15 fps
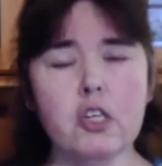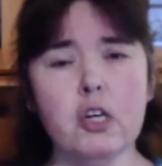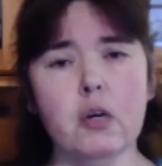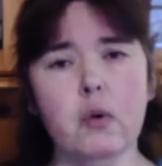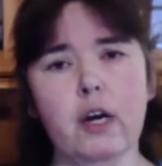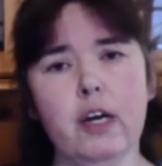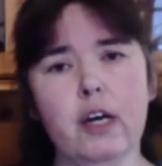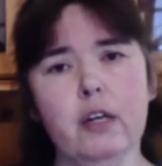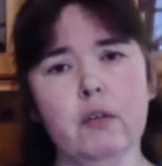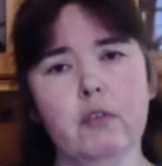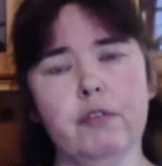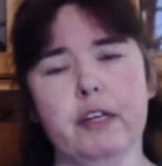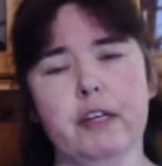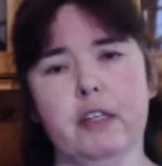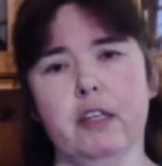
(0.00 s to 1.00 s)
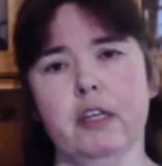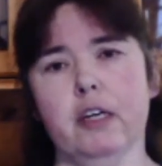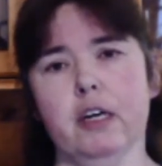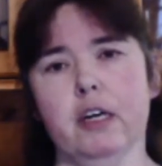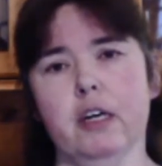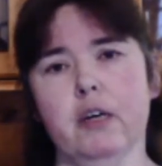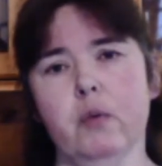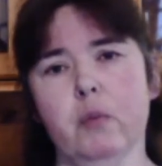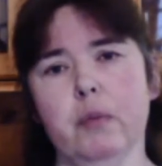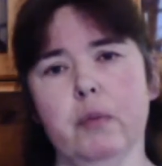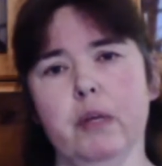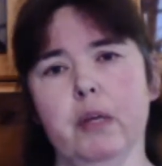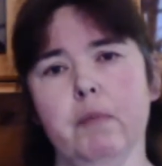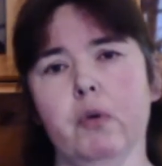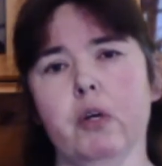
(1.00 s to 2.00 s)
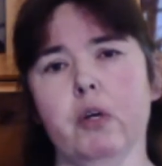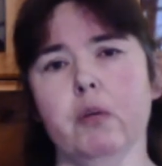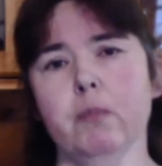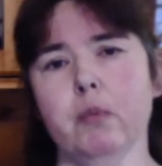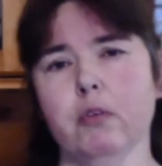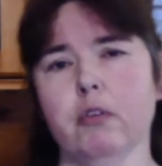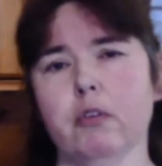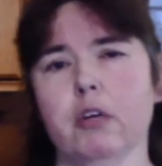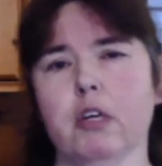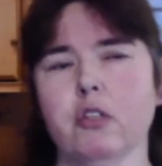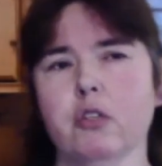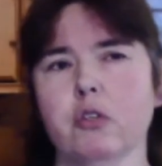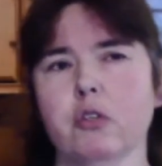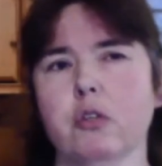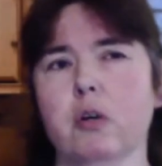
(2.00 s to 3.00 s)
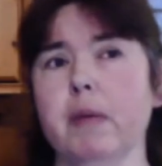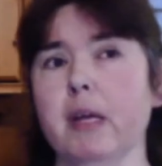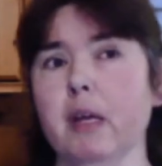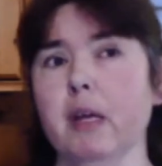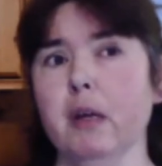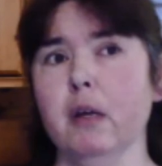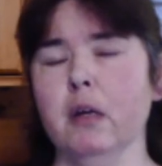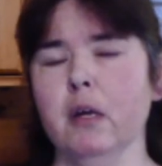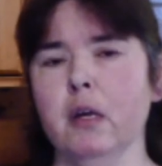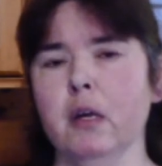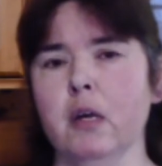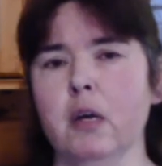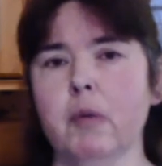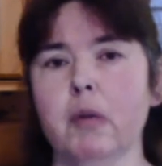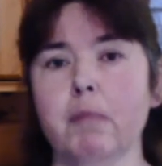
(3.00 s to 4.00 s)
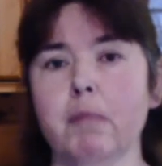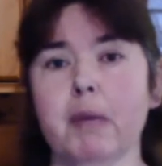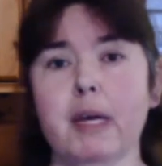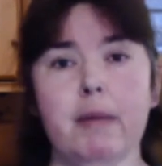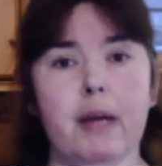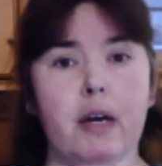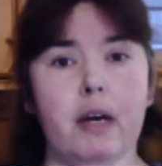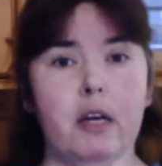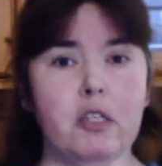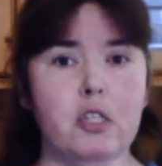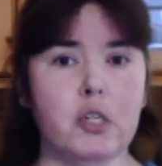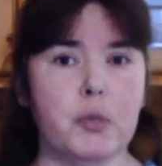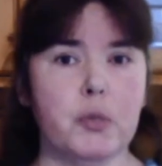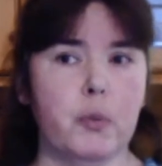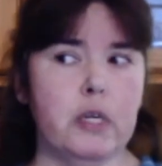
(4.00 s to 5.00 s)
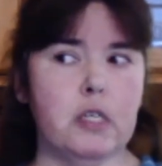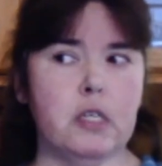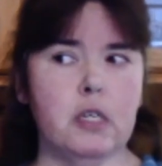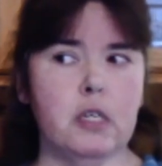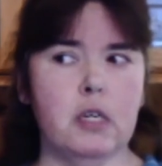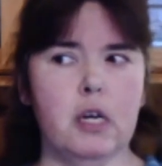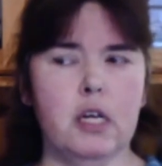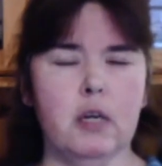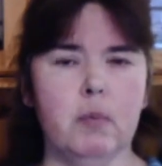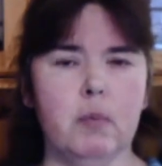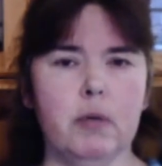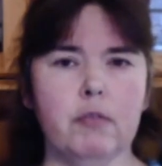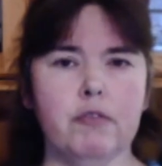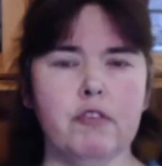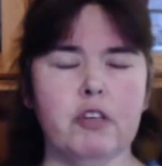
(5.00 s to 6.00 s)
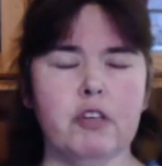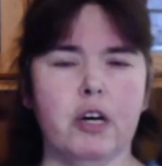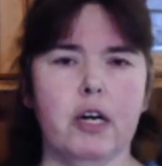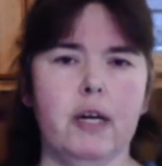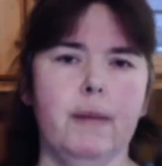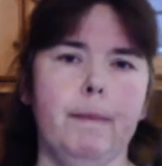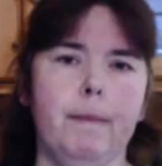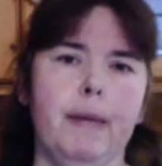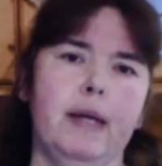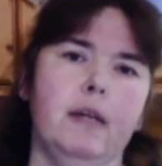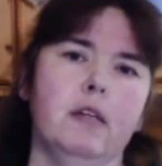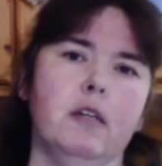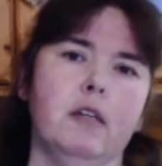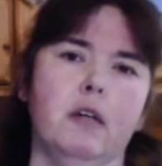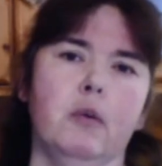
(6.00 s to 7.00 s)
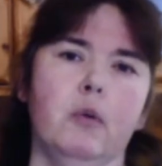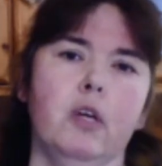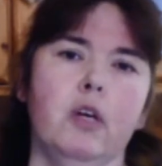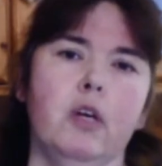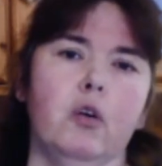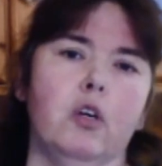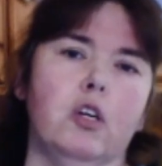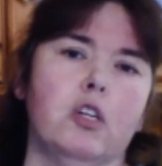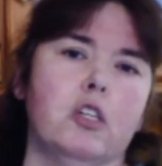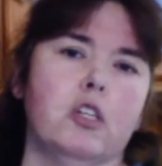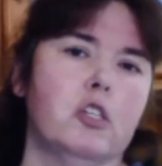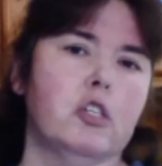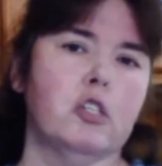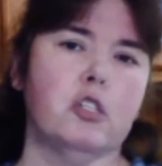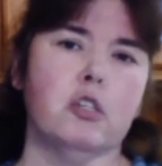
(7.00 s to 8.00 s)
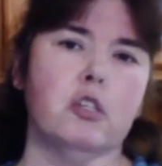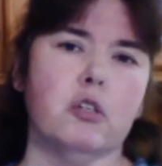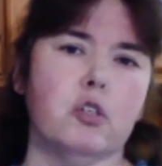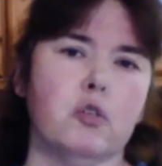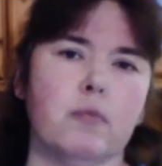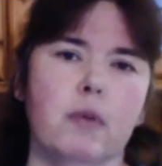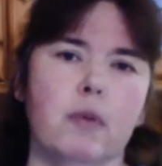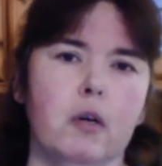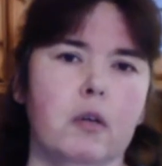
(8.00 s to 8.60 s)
So I don't think there will be more podcasts coming, but maybe I can squeeze in a little bit of time and record just a